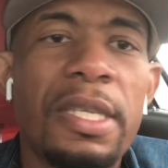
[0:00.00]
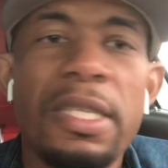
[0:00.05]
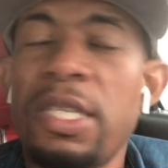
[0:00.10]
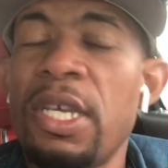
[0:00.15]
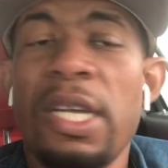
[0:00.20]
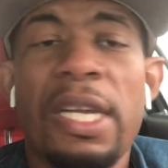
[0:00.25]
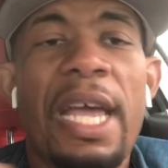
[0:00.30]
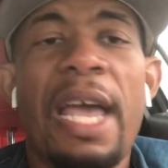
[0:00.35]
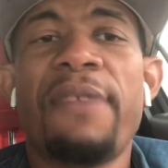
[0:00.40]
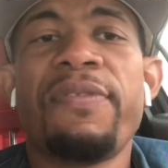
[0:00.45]

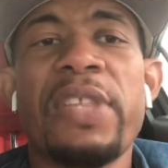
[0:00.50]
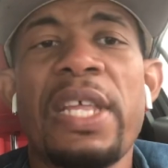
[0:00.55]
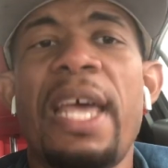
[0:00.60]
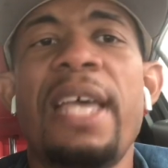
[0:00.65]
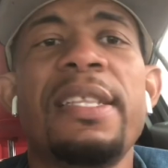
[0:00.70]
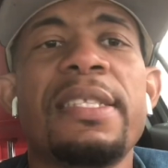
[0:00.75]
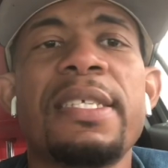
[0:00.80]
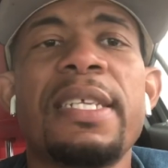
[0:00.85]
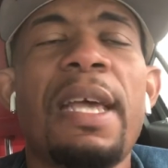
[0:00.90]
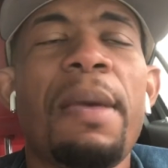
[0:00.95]
You're going to have to
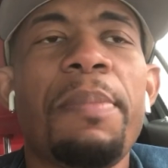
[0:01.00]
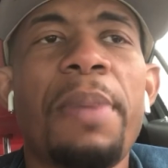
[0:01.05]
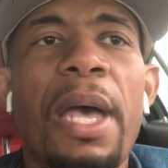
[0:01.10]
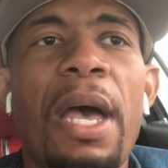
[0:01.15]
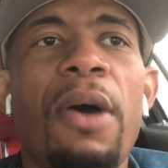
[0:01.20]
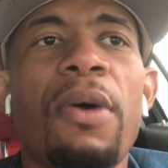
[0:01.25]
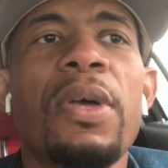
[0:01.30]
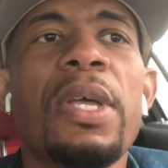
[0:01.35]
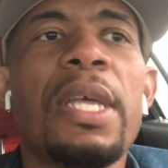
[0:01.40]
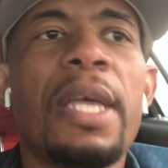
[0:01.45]
answer that
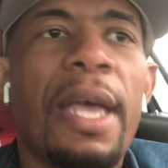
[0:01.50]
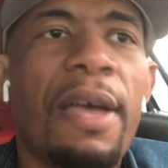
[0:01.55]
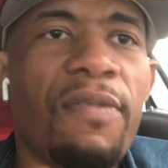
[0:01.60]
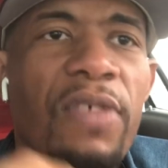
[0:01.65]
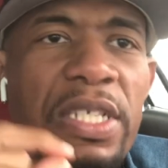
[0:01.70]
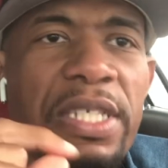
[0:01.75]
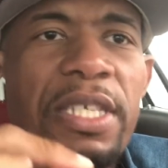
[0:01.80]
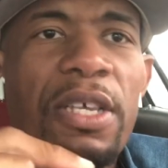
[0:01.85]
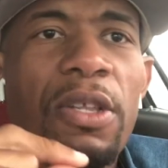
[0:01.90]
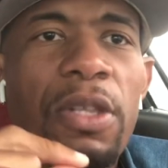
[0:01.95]
bell. And
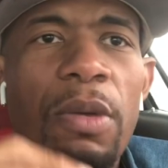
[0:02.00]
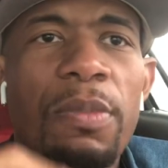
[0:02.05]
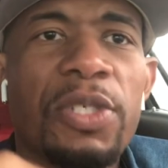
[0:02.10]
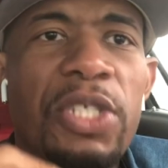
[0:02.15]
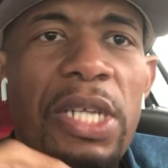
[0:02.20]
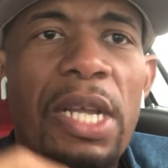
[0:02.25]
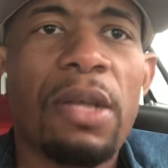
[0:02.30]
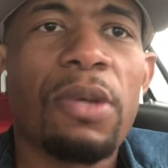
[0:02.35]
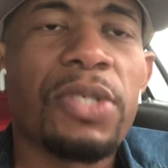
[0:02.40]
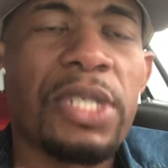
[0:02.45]
Vasyl
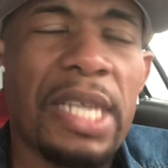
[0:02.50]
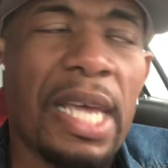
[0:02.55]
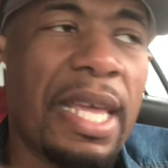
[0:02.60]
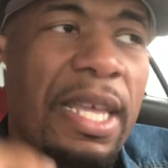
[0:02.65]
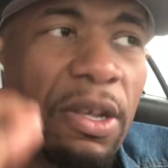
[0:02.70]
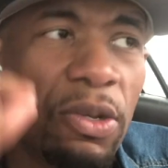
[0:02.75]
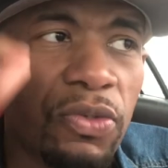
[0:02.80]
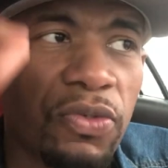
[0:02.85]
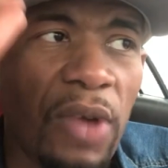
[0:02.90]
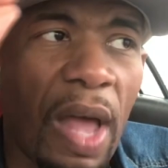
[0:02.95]
Lomachenko said
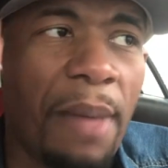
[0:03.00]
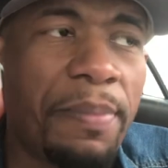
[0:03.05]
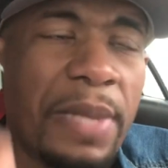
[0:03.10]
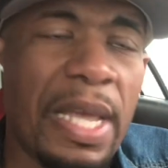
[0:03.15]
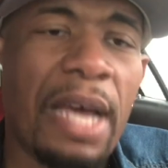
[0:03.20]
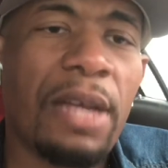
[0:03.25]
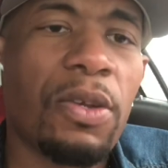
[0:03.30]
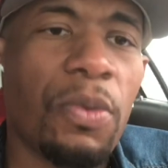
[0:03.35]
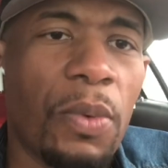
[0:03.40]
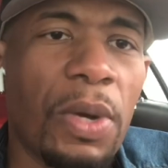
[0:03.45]
he'll drop
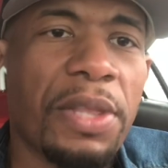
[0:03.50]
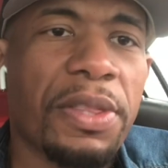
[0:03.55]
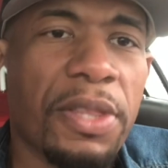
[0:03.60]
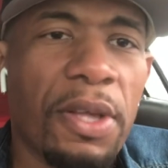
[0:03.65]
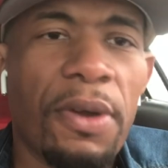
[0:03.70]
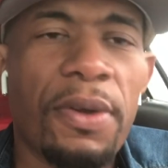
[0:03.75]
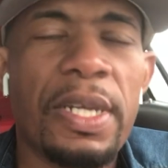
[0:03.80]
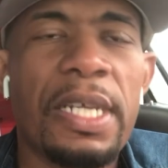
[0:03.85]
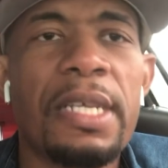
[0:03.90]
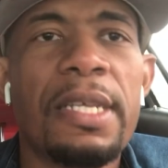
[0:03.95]
down to
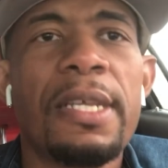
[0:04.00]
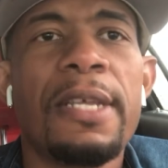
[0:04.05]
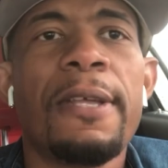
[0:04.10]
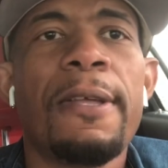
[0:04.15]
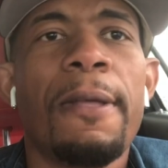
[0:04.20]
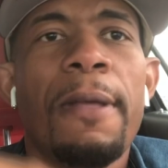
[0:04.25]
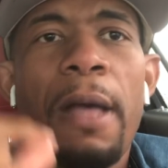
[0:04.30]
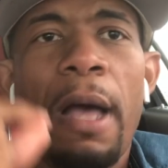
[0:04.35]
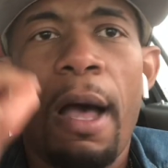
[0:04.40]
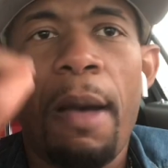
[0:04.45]
130,
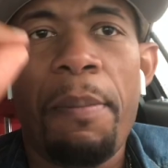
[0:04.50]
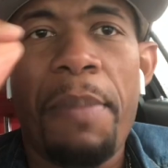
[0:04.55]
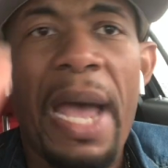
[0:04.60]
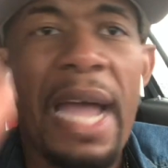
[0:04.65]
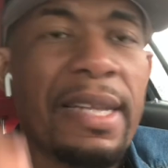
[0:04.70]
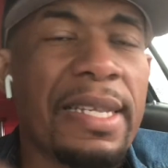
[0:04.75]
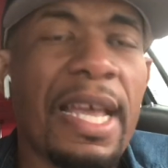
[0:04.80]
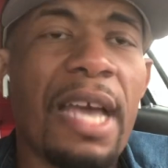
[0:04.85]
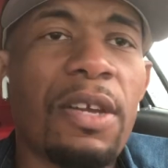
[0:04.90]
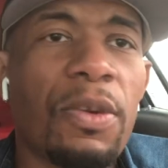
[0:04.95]

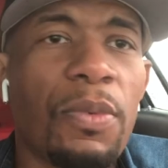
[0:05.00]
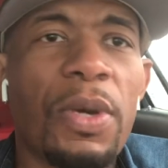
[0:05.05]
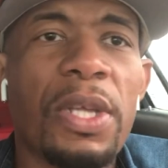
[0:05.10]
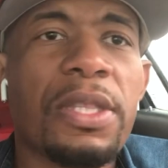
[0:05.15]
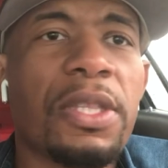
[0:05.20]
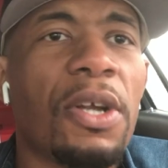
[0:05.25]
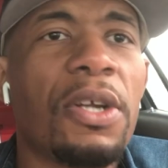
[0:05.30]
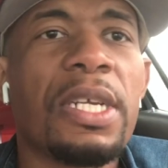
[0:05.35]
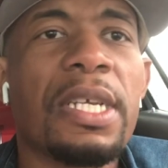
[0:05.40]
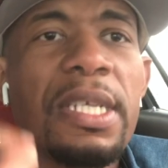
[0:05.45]
back down to
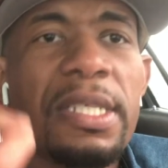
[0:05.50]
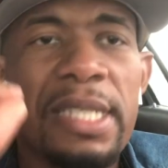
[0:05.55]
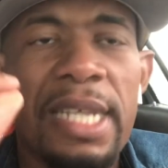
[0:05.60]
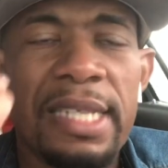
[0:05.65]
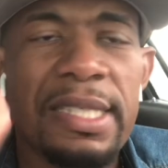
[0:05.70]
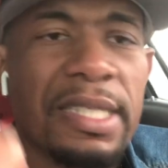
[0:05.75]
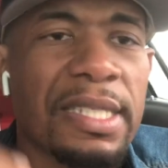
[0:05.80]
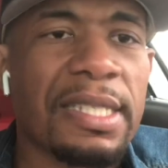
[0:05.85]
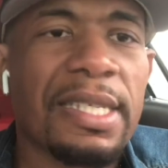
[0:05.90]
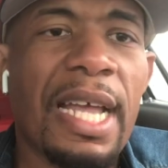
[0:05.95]
130, because
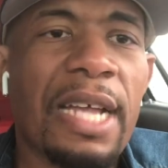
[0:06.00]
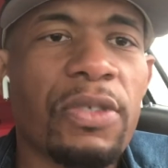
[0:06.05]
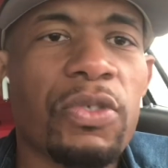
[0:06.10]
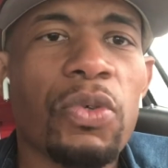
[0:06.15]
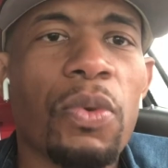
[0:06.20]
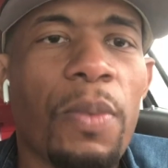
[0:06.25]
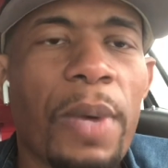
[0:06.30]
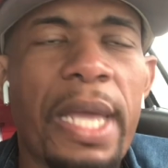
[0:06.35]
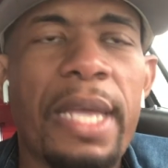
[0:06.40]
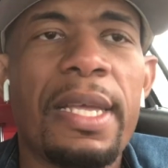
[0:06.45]
that's his
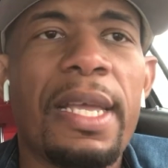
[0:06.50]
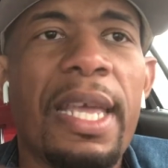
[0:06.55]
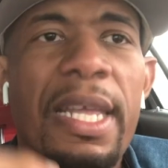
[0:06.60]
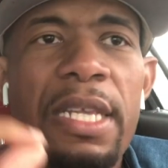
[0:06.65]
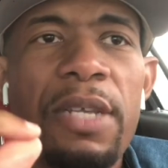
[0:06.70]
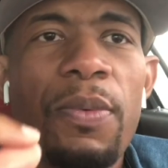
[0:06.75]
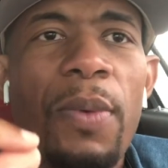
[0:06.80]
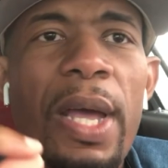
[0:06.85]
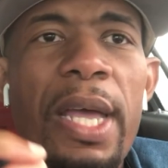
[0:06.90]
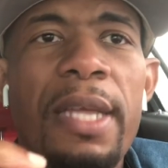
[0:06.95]
natural weight
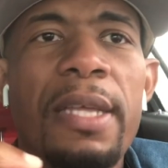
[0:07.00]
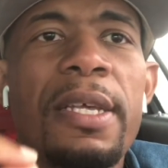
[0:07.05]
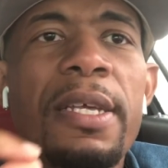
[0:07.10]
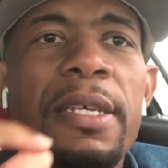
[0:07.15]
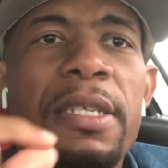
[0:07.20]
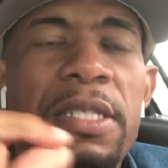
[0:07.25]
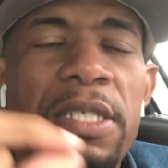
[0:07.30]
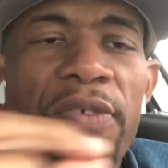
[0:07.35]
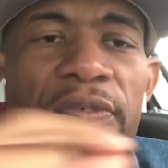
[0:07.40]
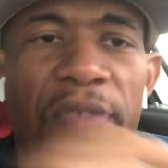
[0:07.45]
anyway,
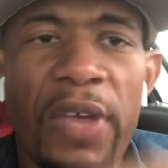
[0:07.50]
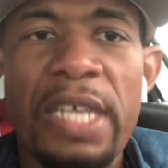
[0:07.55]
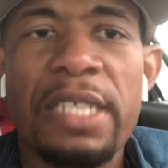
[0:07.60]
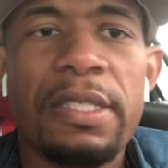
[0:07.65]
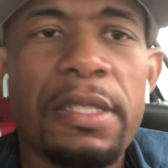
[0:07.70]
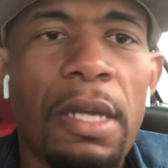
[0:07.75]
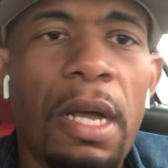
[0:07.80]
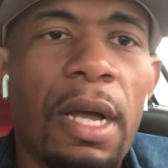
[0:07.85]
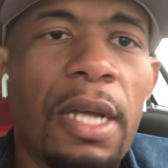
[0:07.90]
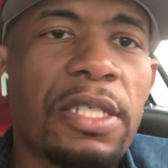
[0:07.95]
to
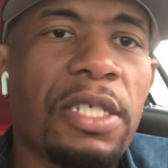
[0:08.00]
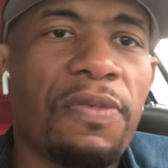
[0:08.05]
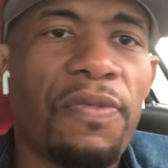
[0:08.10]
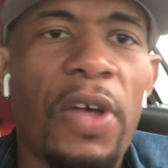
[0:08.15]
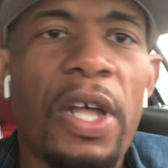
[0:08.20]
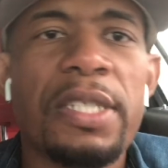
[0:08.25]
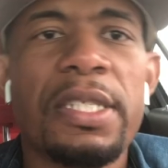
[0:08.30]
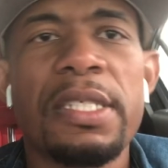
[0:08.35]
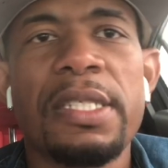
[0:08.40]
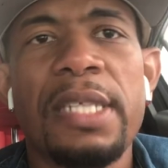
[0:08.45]
face
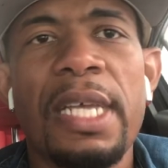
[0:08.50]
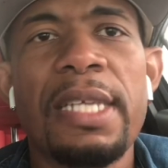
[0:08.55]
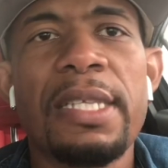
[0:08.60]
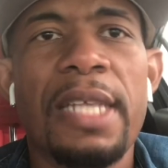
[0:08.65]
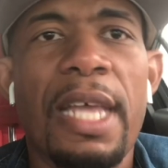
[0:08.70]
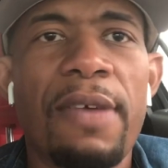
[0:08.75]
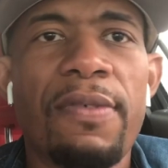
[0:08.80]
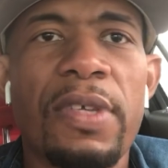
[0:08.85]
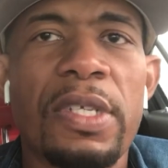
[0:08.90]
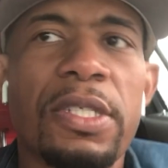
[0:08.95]
Gervonta Tank
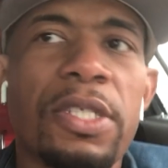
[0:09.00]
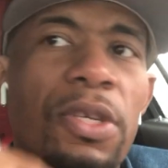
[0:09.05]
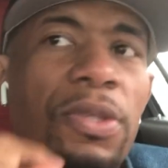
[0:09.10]
Davis.